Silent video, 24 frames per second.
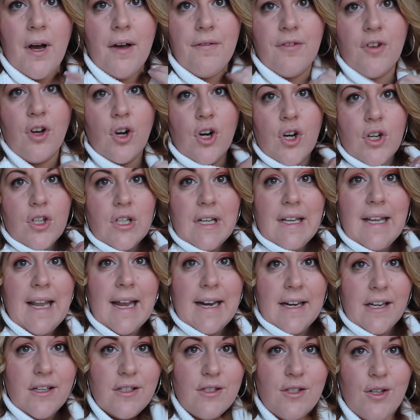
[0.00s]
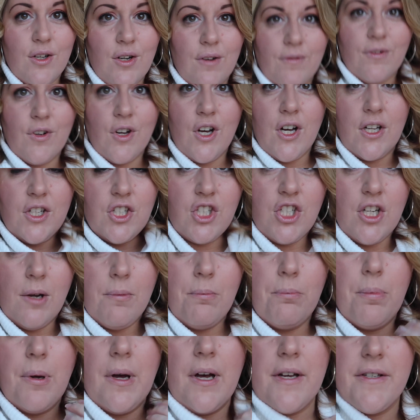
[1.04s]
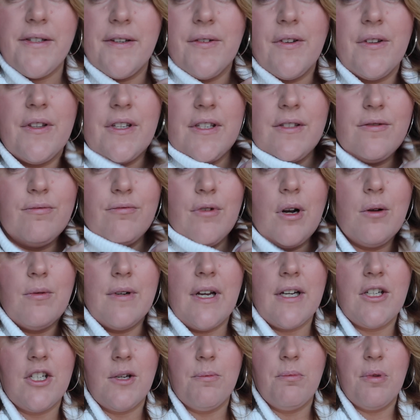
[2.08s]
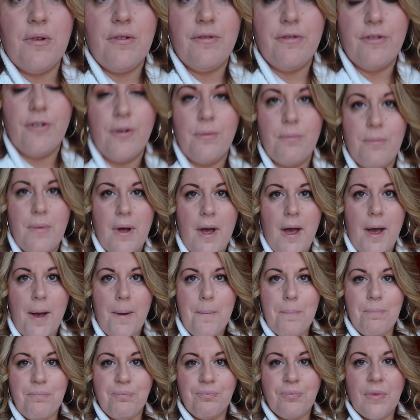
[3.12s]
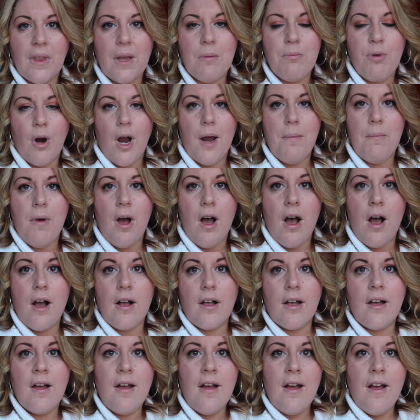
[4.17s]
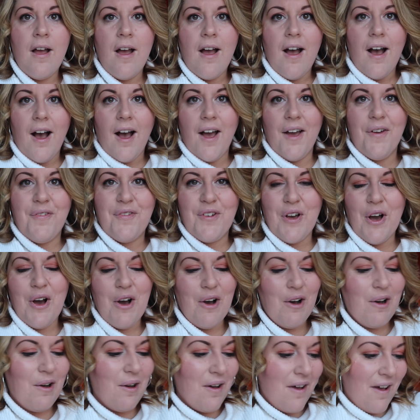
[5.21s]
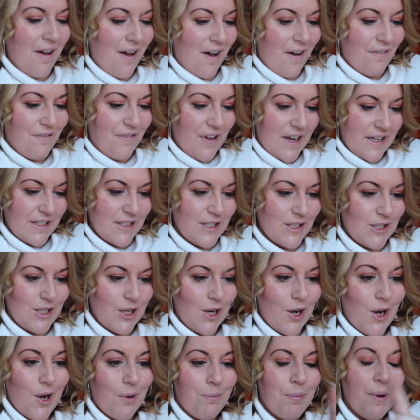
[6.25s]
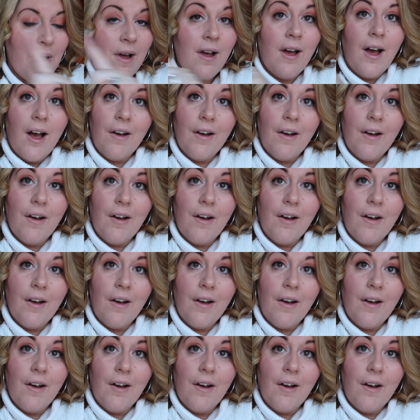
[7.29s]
I've got layers on. I've got a jumper. So I've got this roll neck jumper from Primark. I've got a vest top.